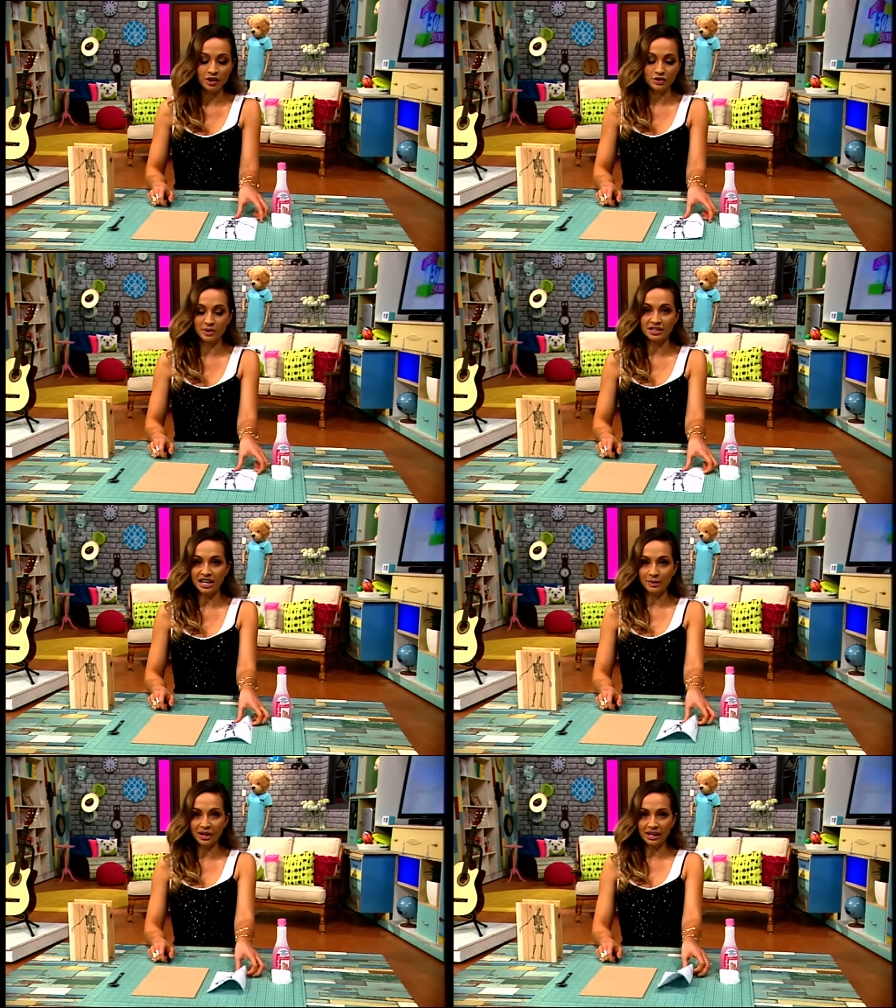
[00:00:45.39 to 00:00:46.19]
So I'm gonna
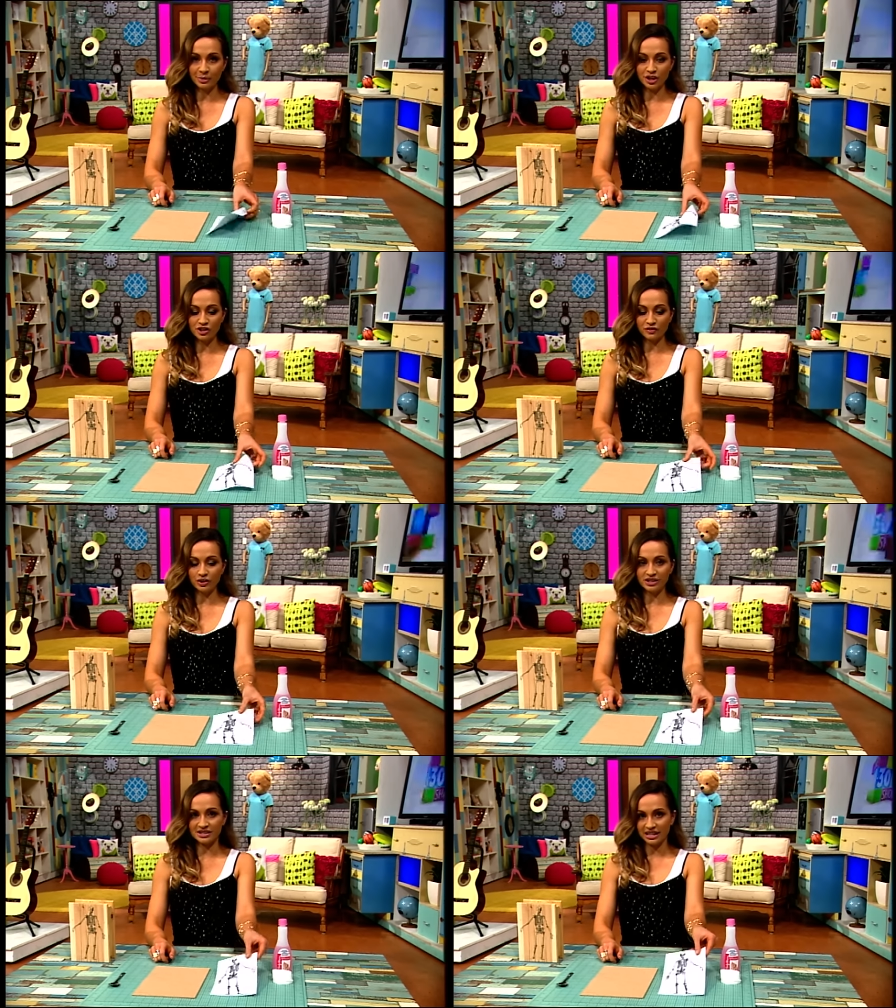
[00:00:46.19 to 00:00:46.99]
take my image, I've
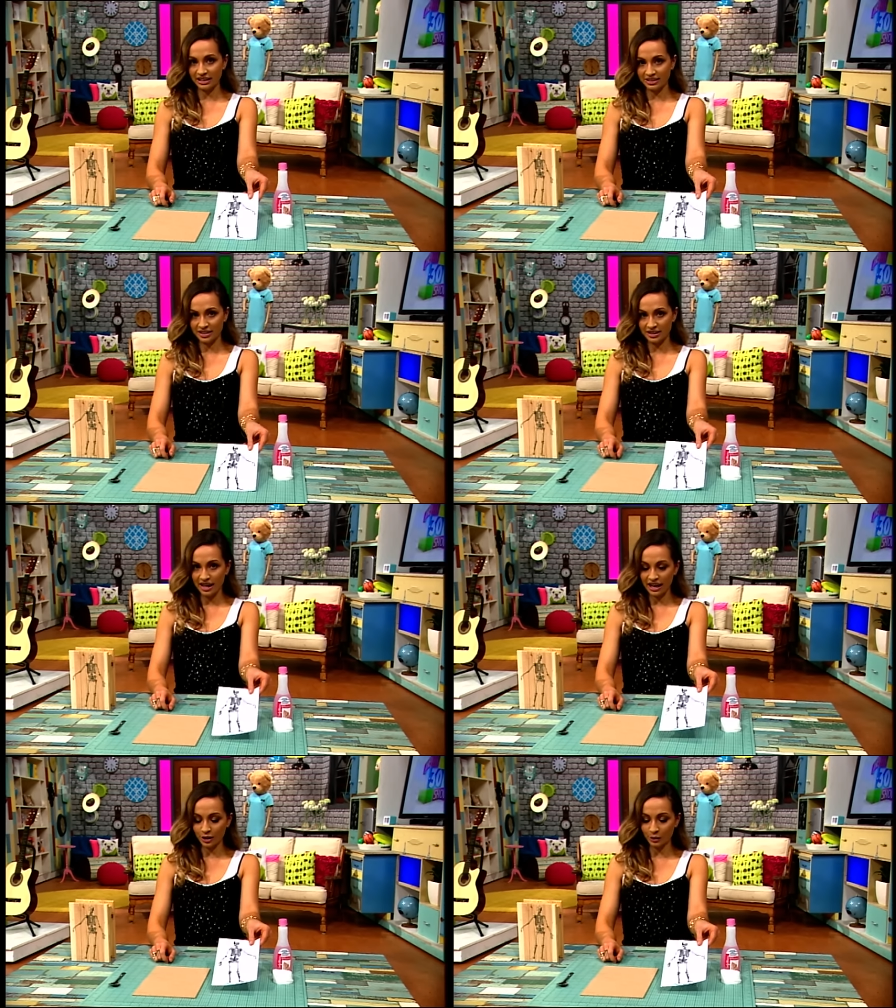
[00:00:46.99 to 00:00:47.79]
got a skeleton,
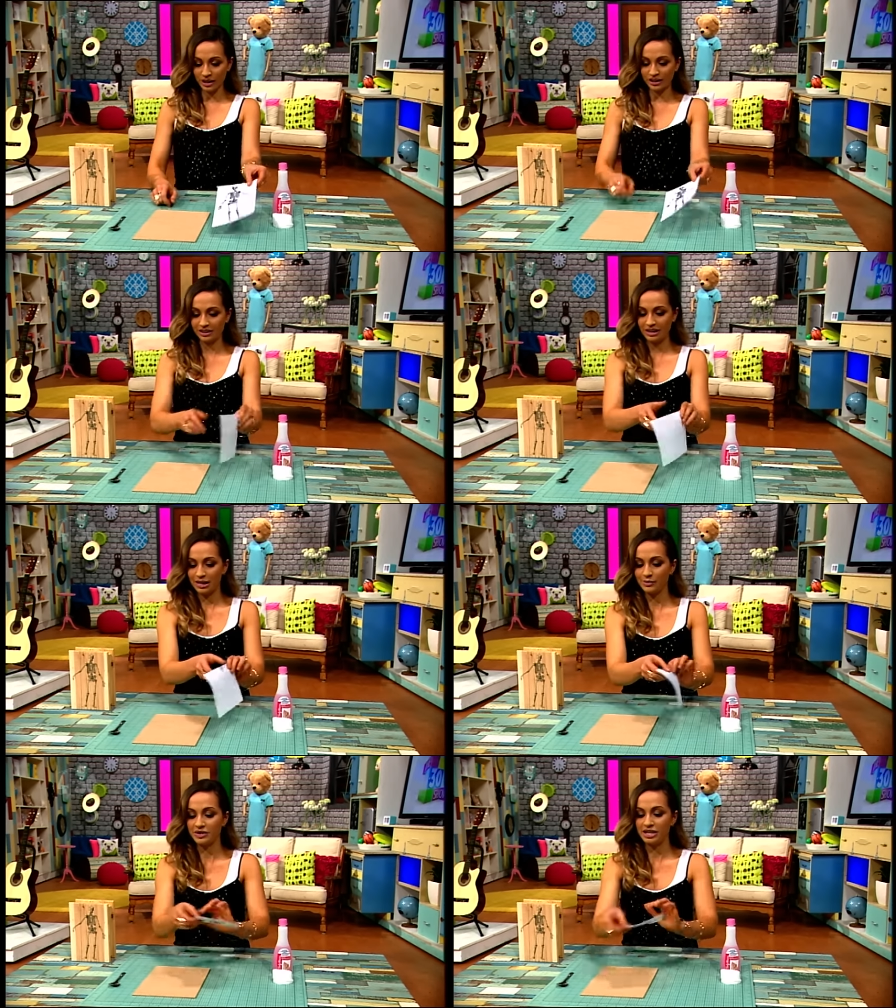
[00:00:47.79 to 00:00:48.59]
Halloween
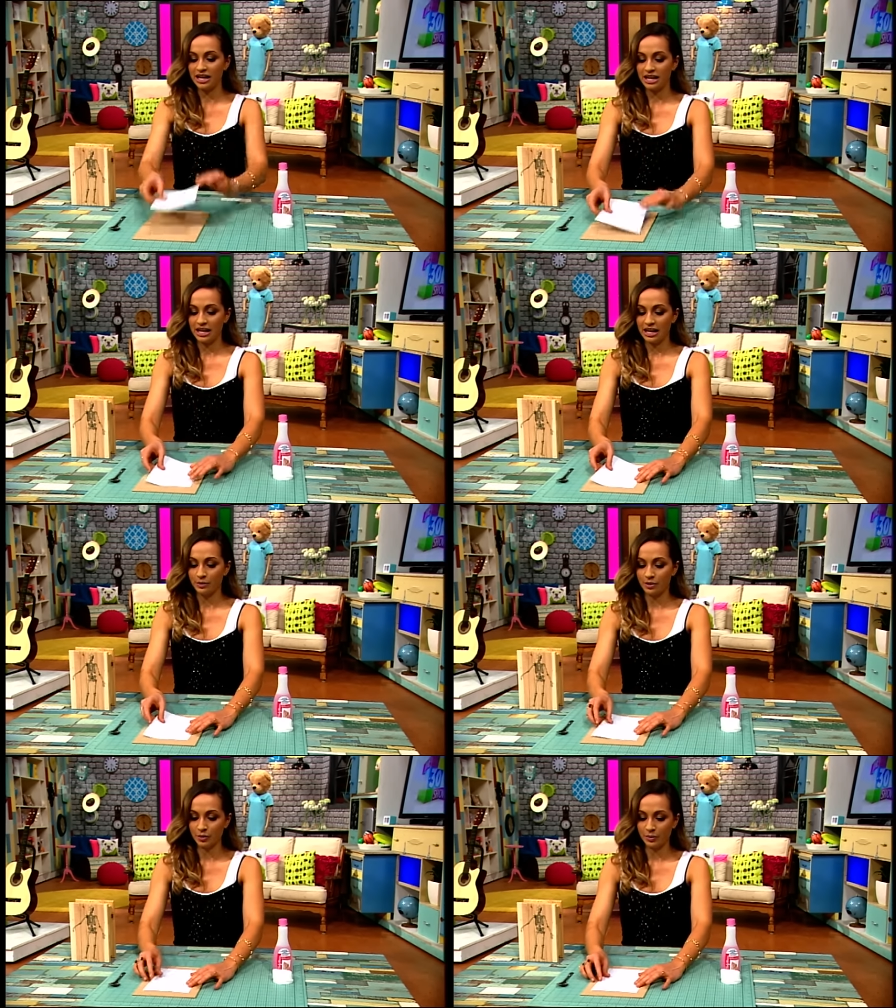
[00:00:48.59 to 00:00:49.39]
themed, and
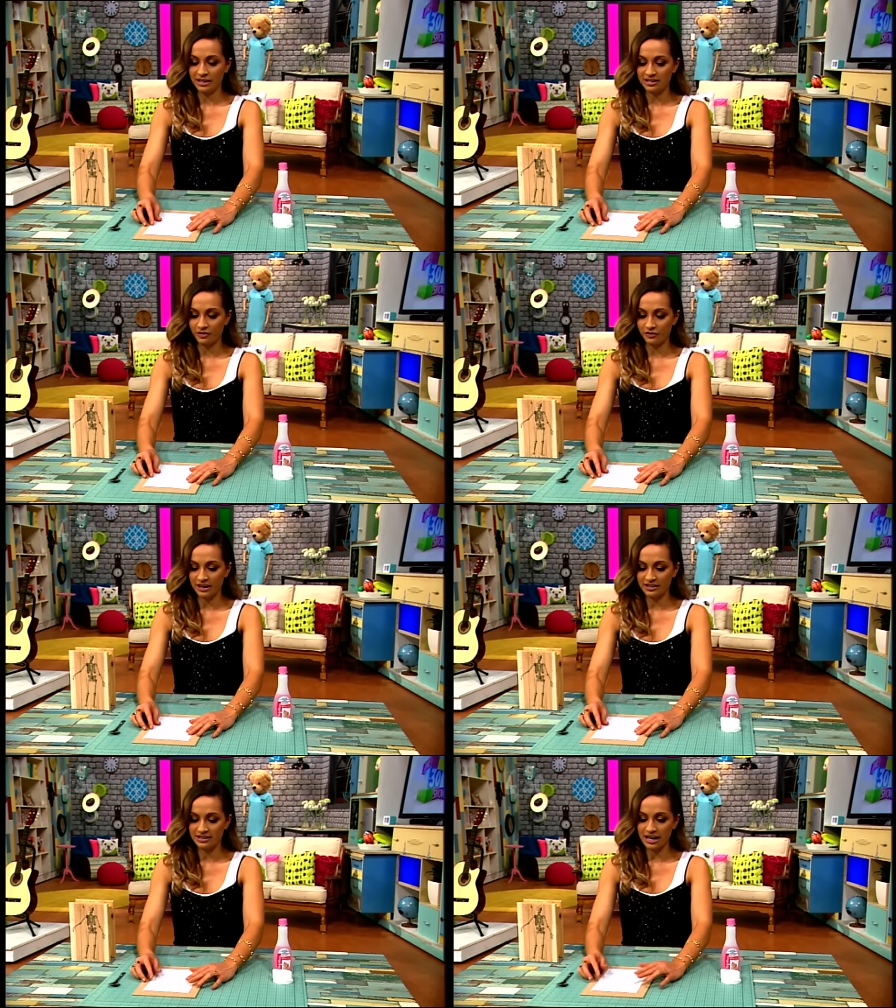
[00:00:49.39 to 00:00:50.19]
I'm gonna place it
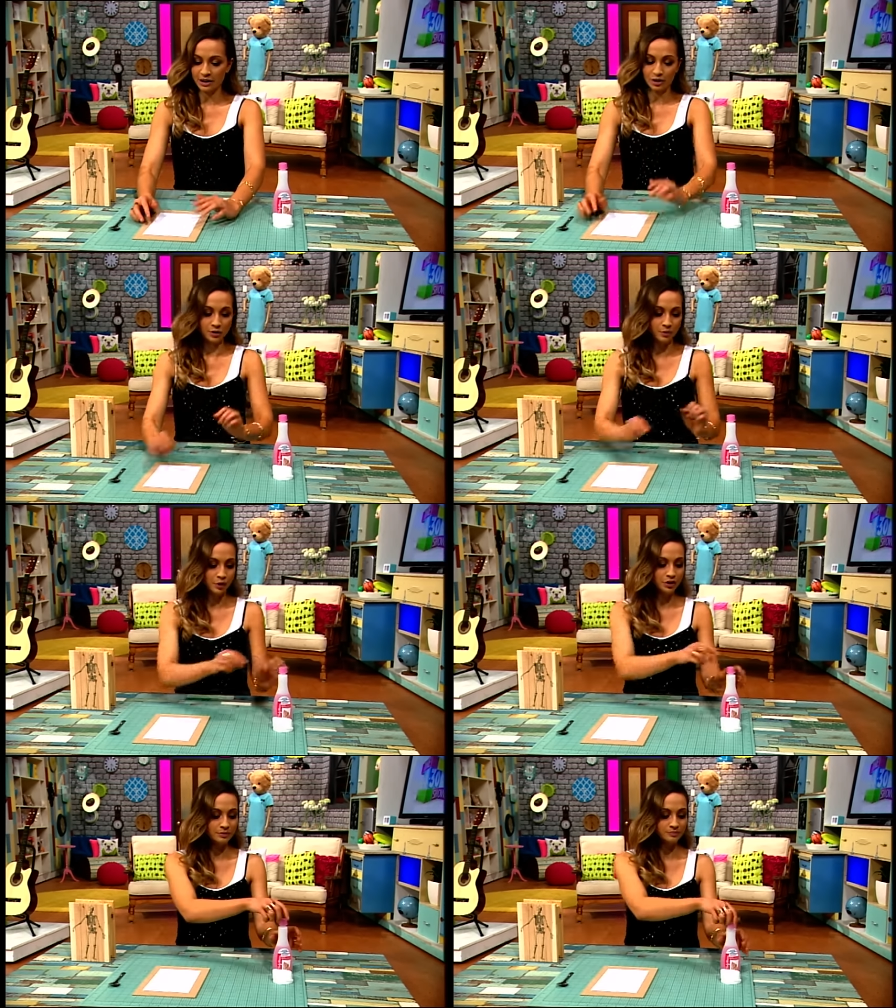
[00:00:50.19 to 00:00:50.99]
face down on the
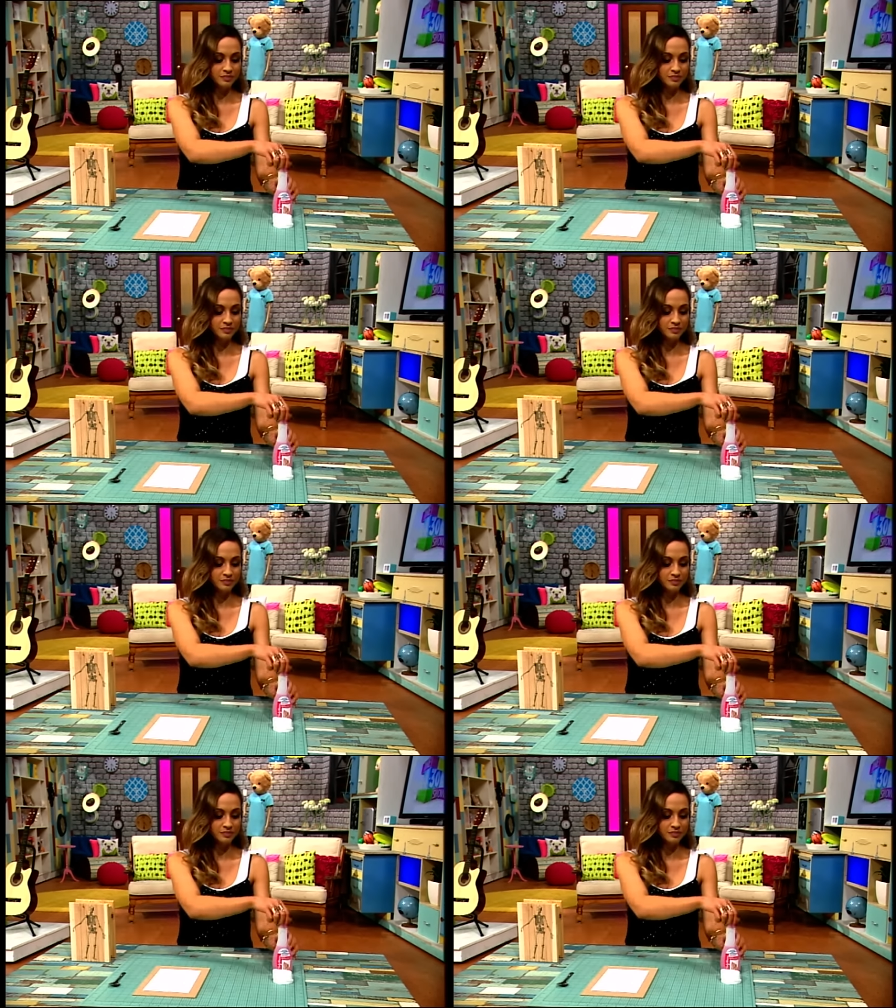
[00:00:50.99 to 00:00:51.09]
wood.